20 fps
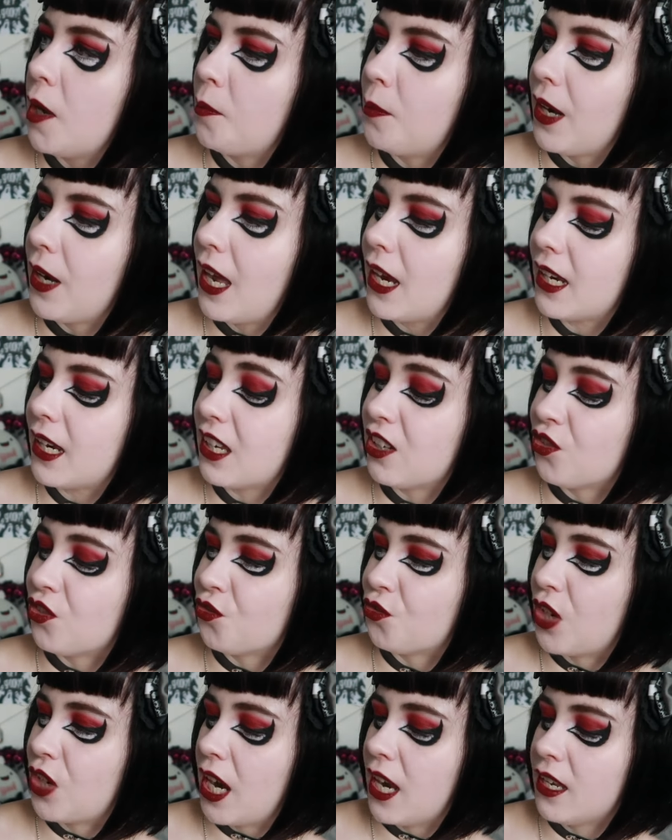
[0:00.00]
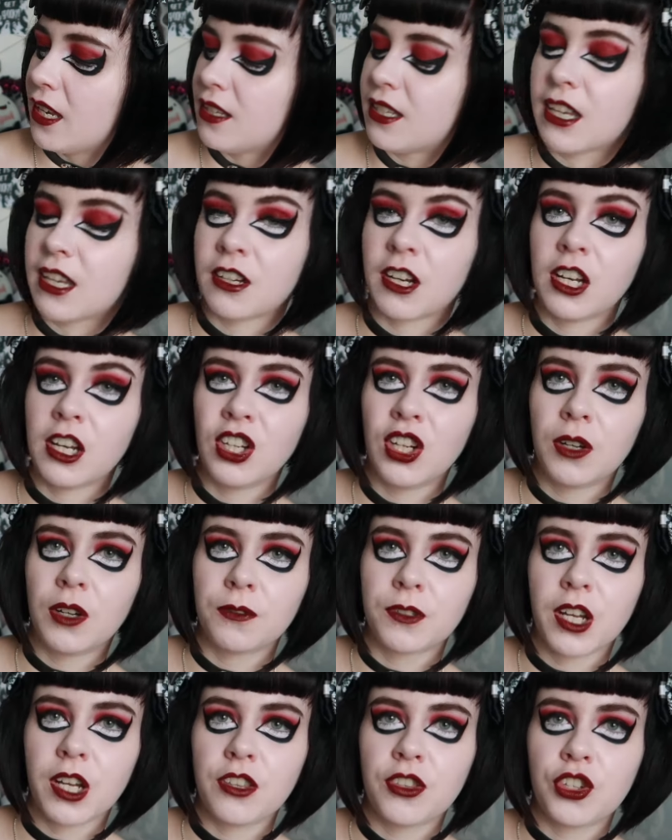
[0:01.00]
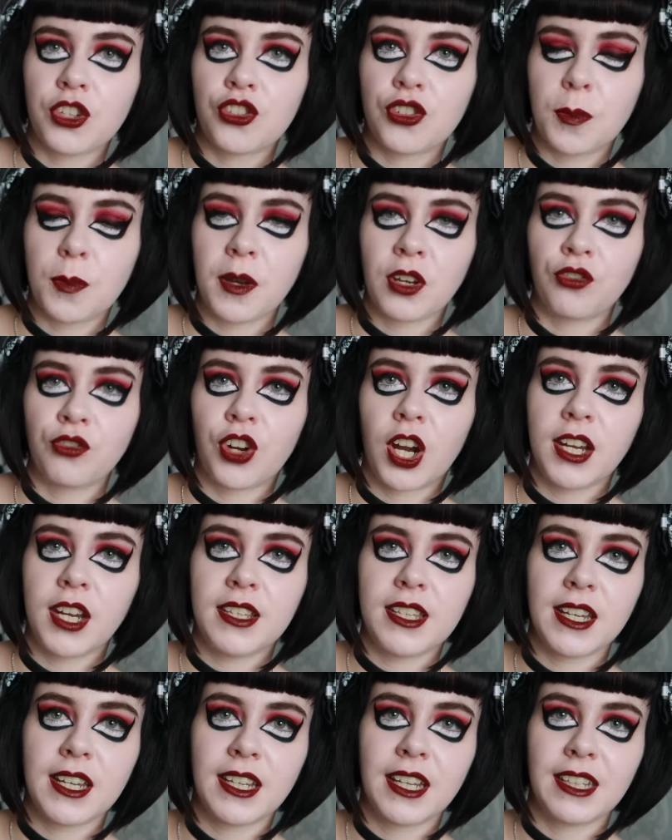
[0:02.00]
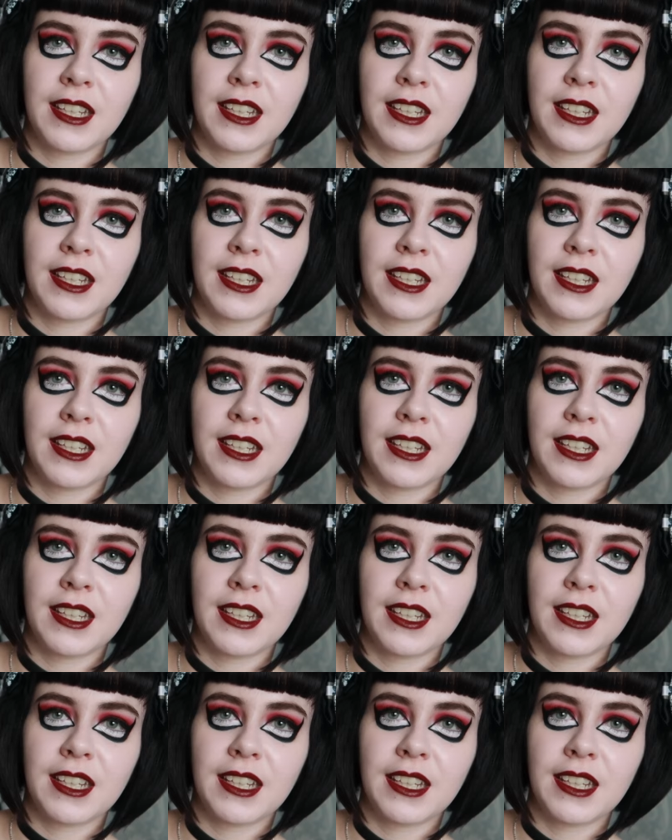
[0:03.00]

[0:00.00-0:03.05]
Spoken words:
black and red, and I loved like the dripping writing.